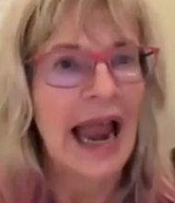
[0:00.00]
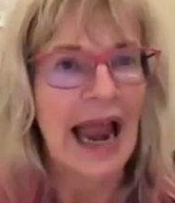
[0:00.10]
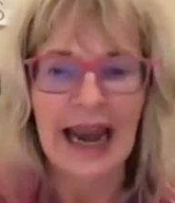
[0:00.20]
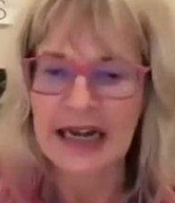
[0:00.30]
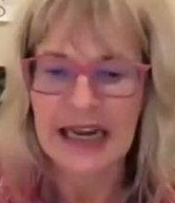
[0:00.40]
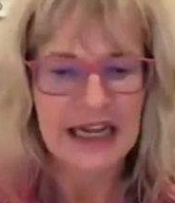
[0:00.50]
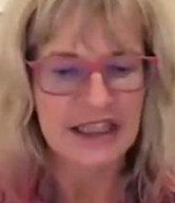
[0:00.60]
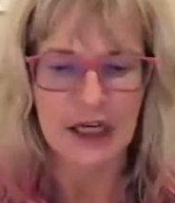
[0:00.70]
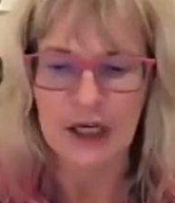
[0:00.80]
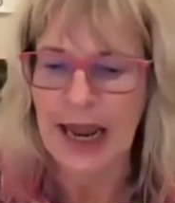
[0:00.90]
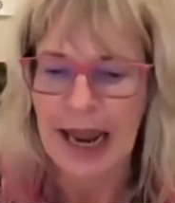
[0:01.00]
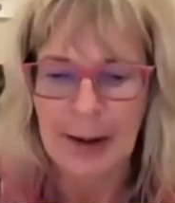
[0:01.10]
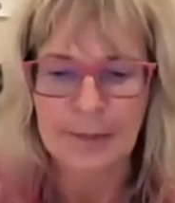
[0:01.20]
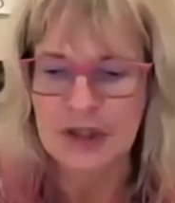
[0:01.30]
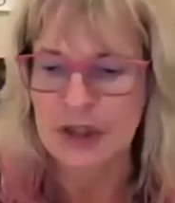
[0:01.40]
And it's an
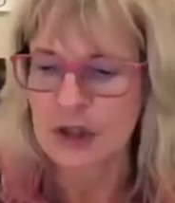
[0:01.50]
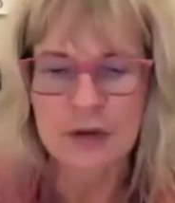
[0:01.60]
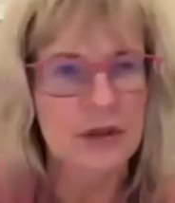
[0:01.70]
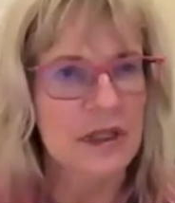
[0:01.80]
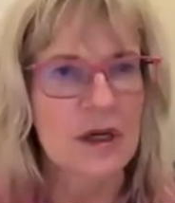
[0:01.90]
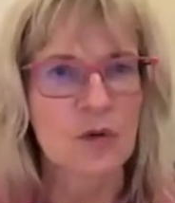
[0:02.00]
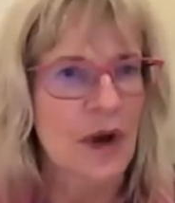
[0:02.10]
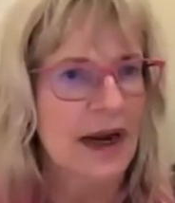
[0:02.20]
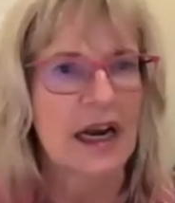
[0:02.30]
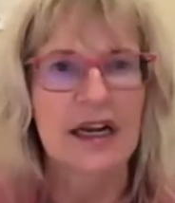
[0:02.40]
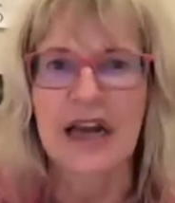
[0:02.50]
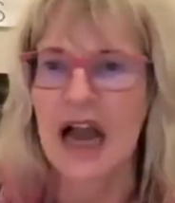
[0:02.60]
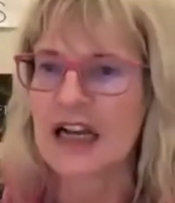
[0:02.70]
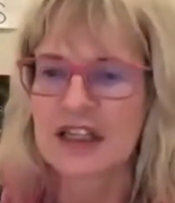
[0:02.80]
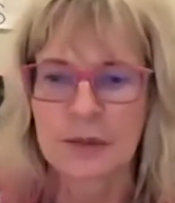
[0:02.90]
absolutely
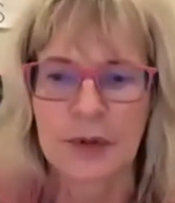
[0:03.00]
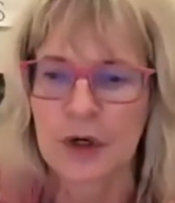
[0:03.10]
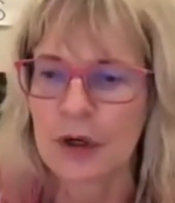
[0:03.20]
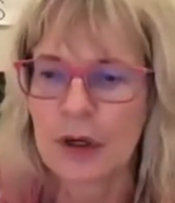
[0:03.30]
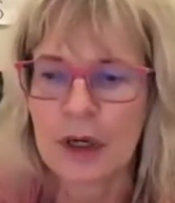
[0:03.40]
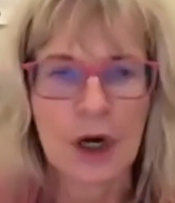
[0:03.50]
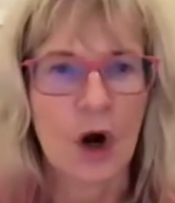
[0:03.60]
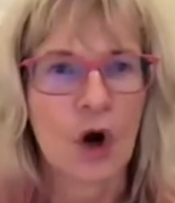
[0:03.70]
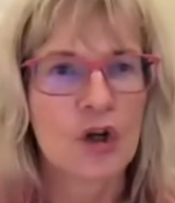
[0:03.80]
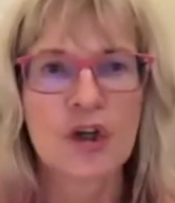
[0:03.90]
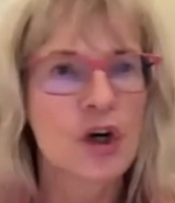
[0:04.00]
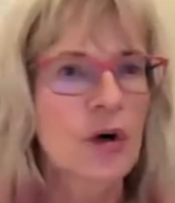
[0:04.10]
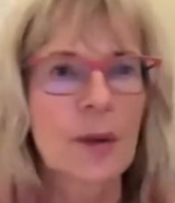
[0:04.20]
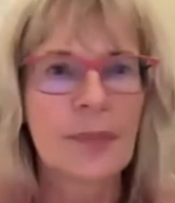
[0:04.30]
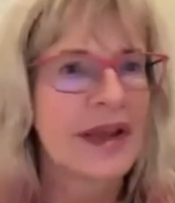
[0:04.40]
recognizable
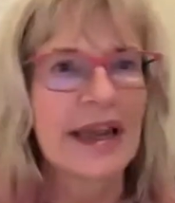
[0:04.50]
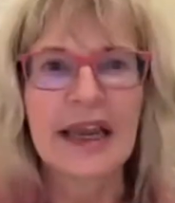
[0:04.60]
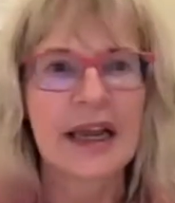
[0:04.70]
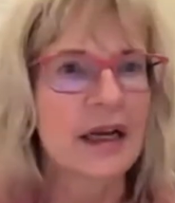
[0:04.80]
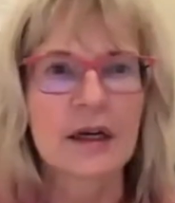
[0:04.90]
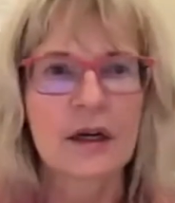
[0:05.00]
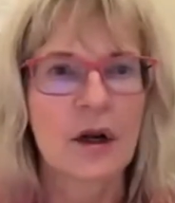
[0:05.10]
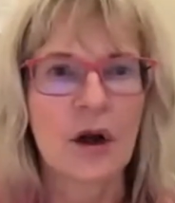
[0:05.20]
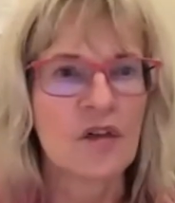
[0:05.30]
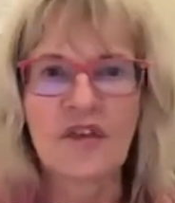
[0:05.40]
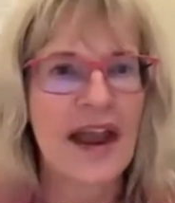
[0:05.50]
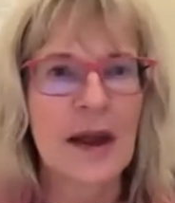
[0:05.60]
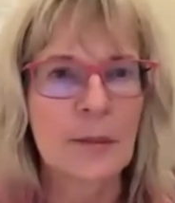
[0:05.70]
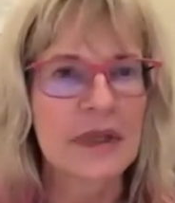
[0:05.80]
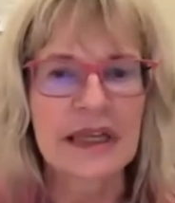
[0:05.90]
European
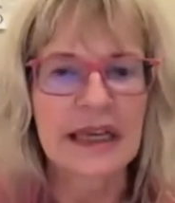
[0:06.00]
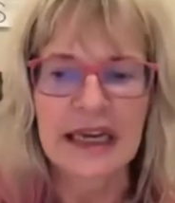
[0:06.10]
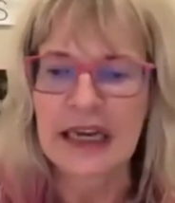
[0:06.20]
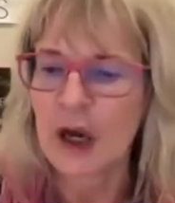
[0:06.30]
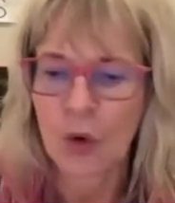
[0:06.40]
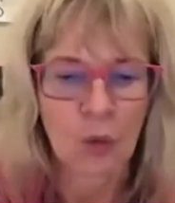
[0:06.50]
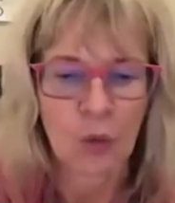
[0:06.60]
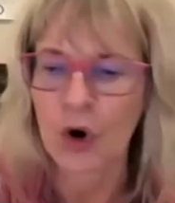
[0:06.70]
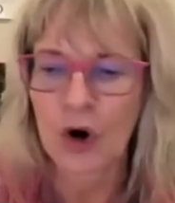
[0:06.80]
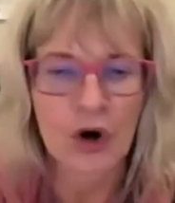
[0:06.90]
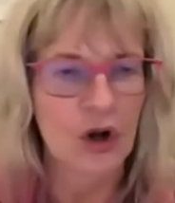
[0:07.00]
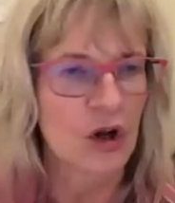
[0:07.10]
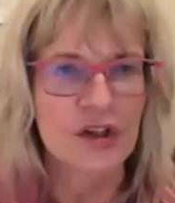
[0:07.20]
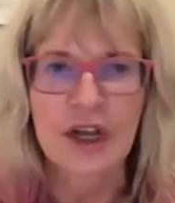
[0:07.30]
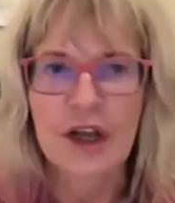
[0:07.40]
family
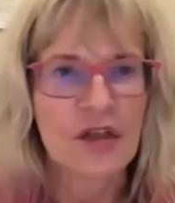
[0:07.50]
world.